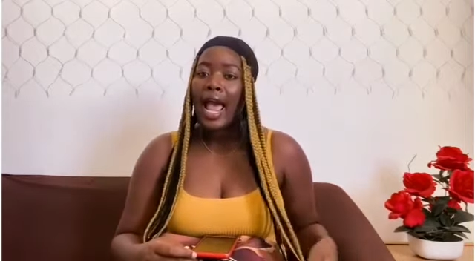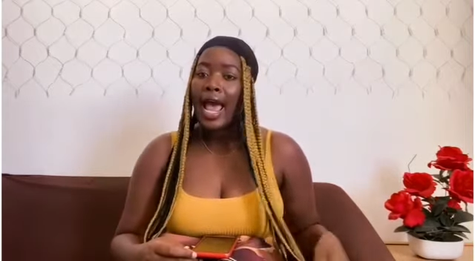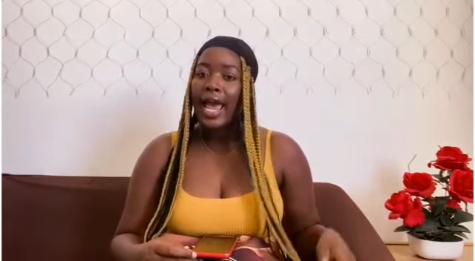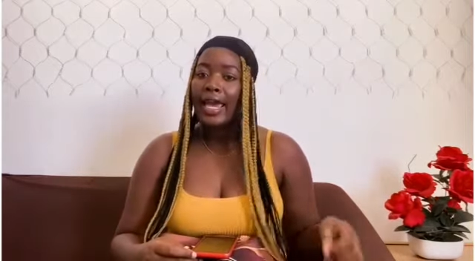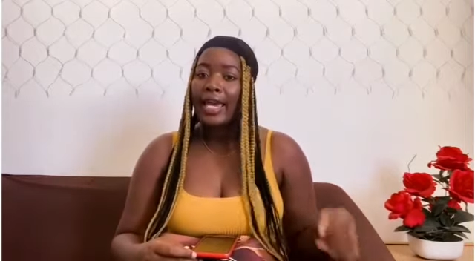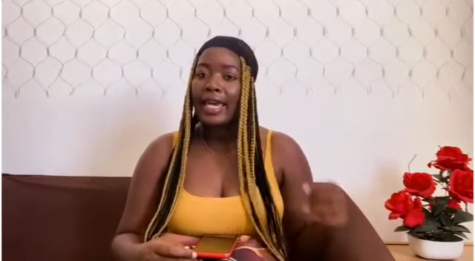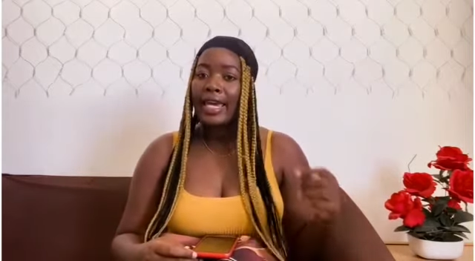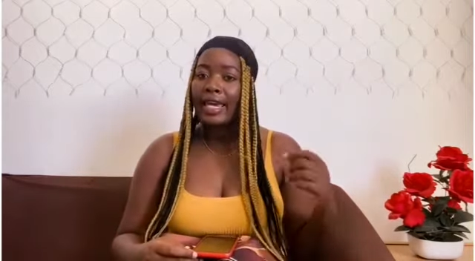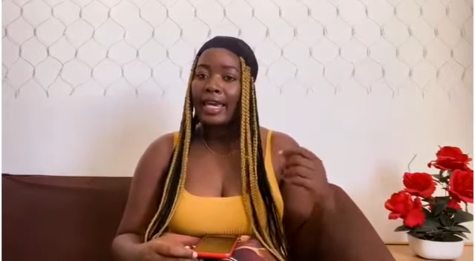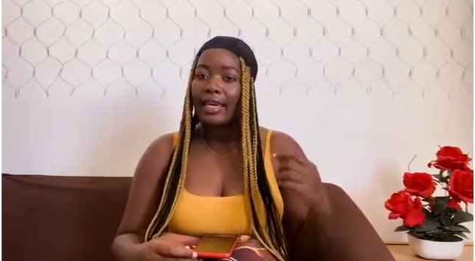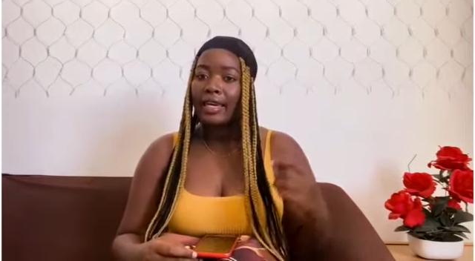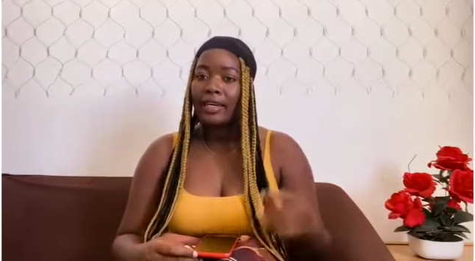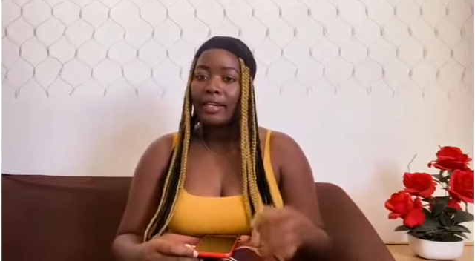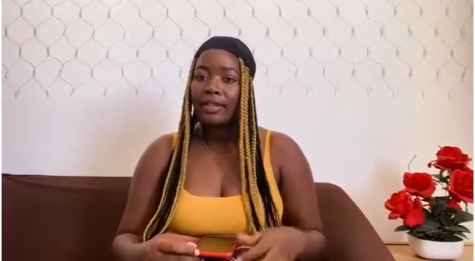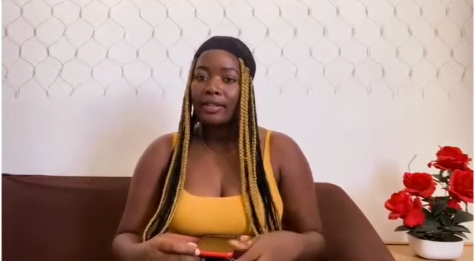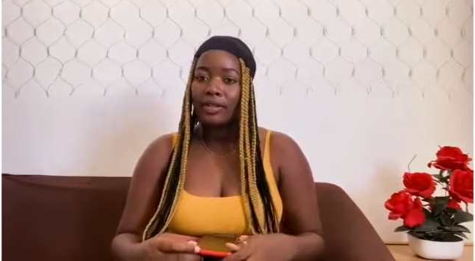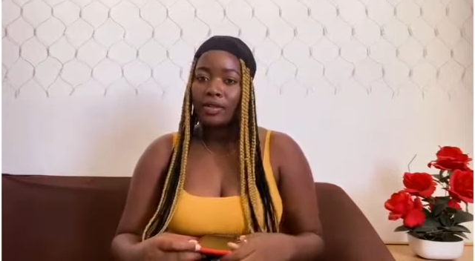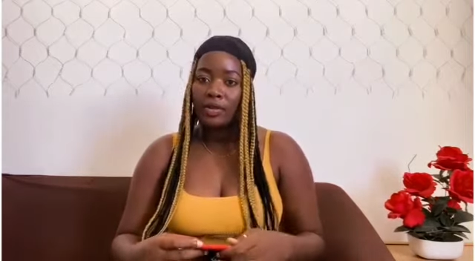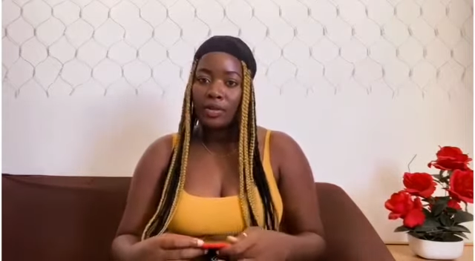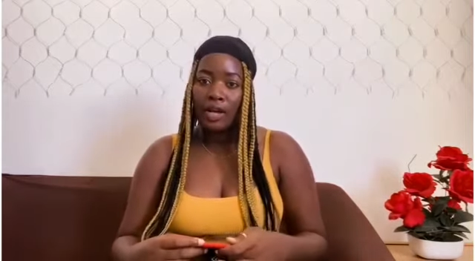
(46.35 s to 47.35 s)
I
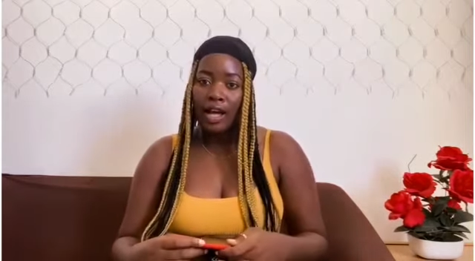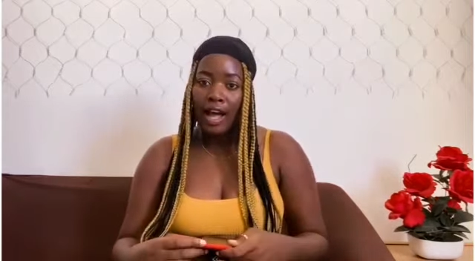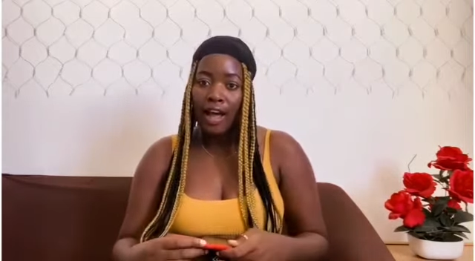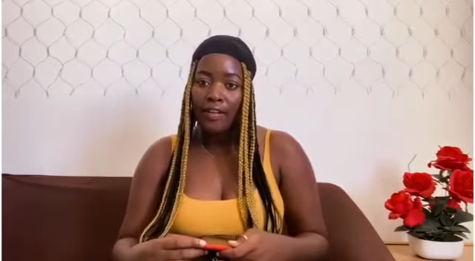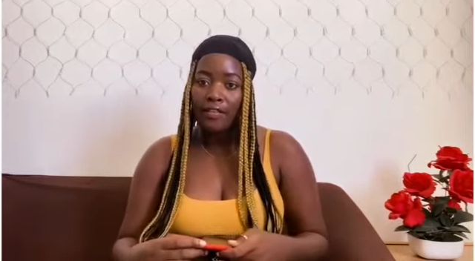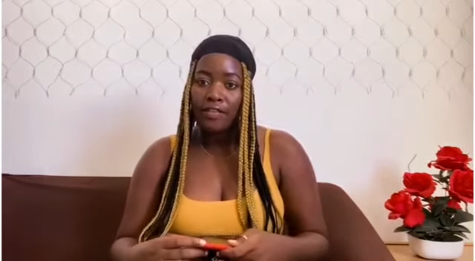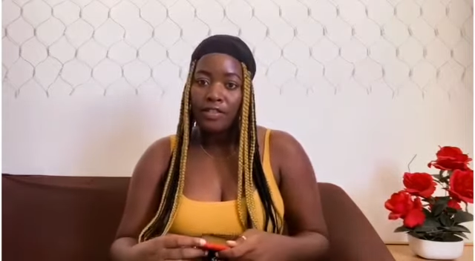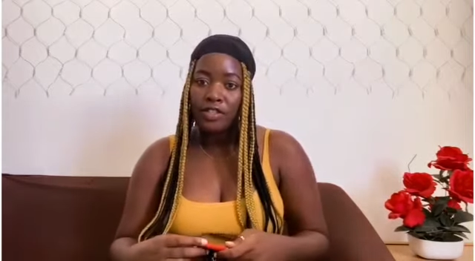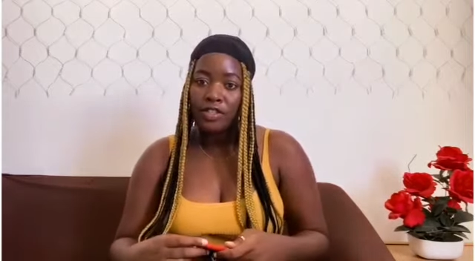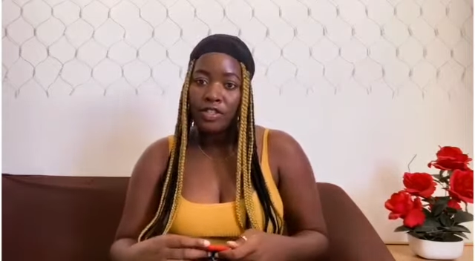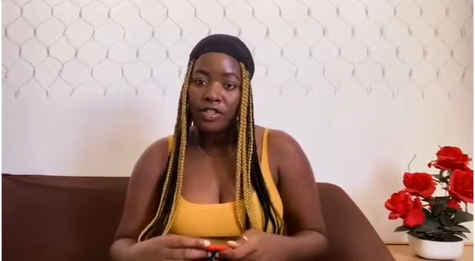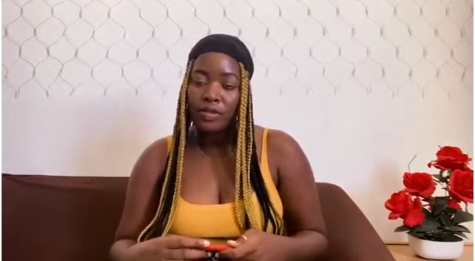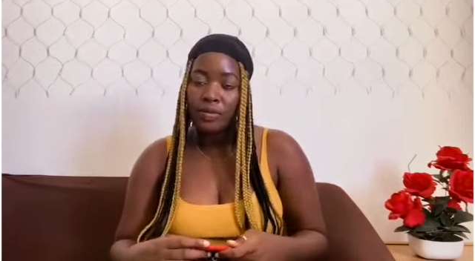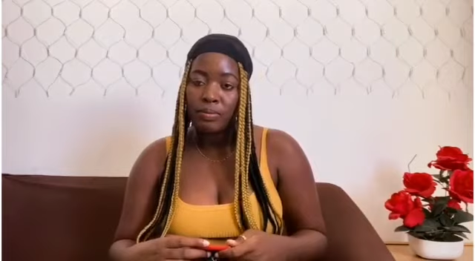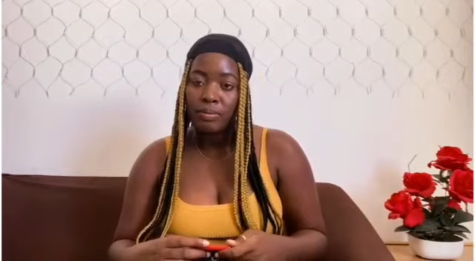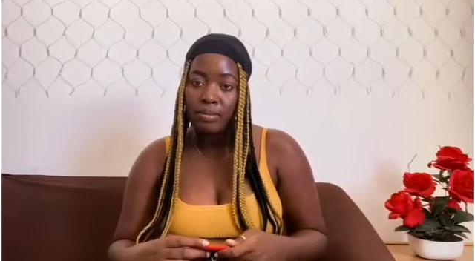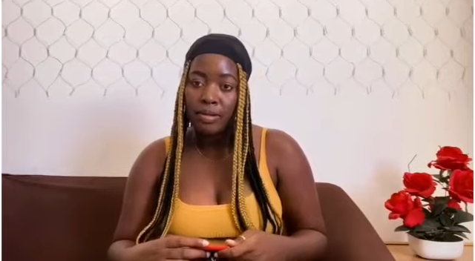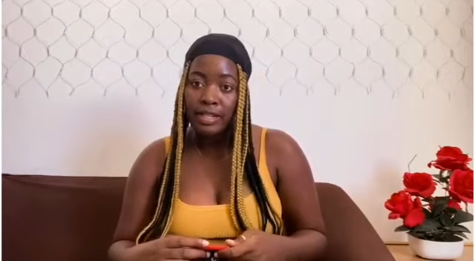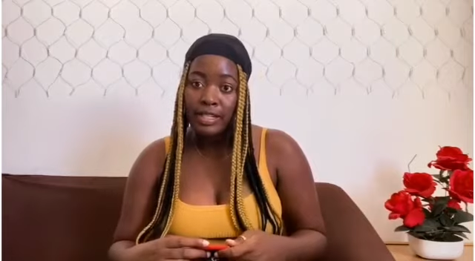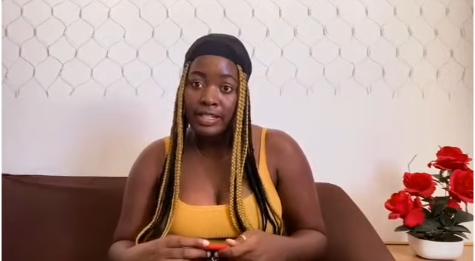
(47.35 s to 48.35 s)
do have
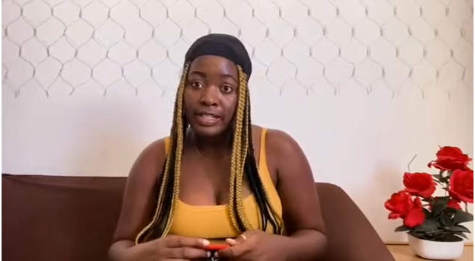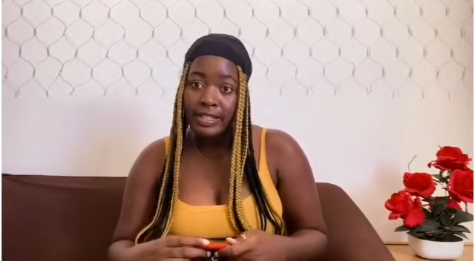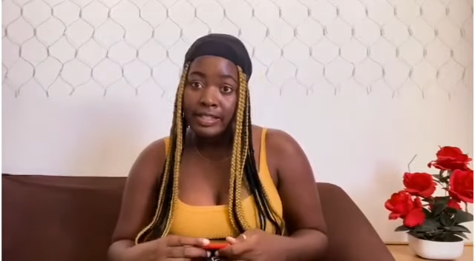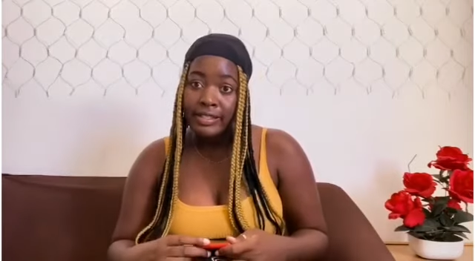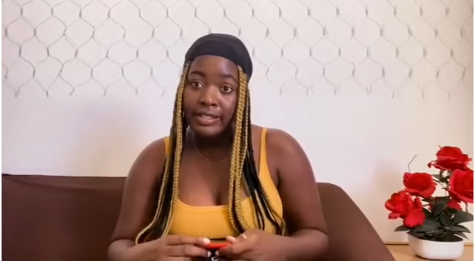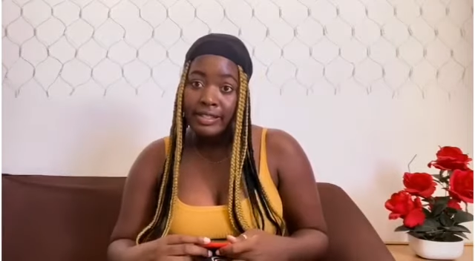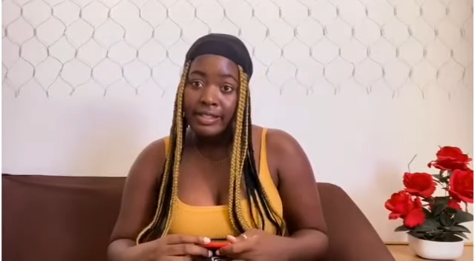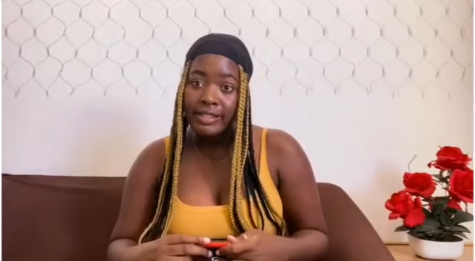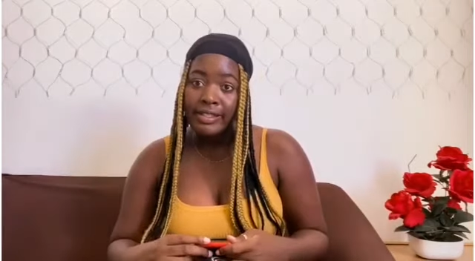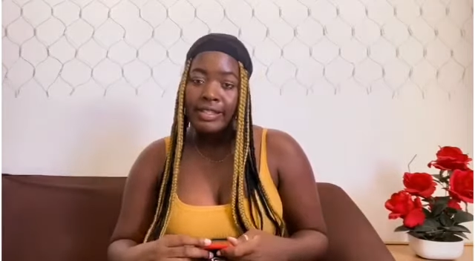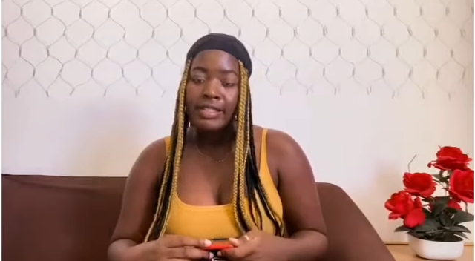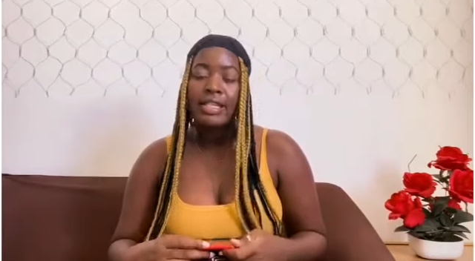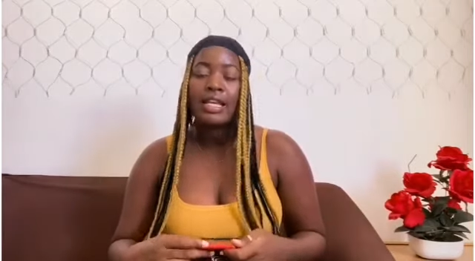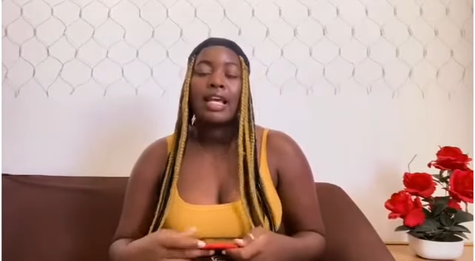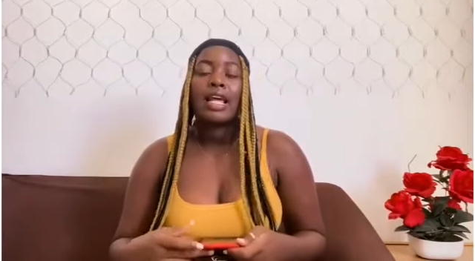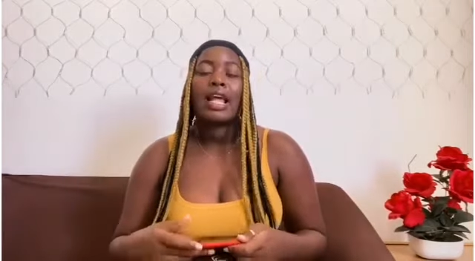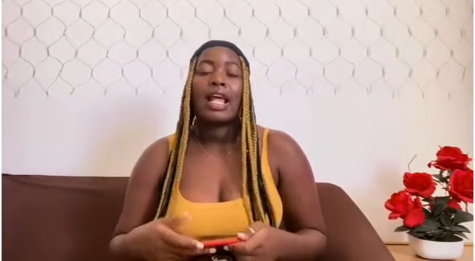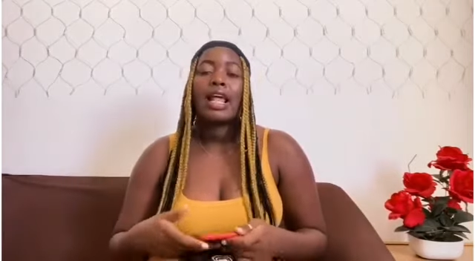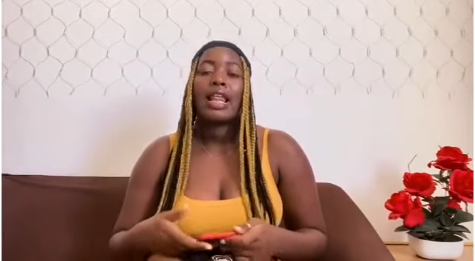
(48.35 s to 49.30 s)
siblings.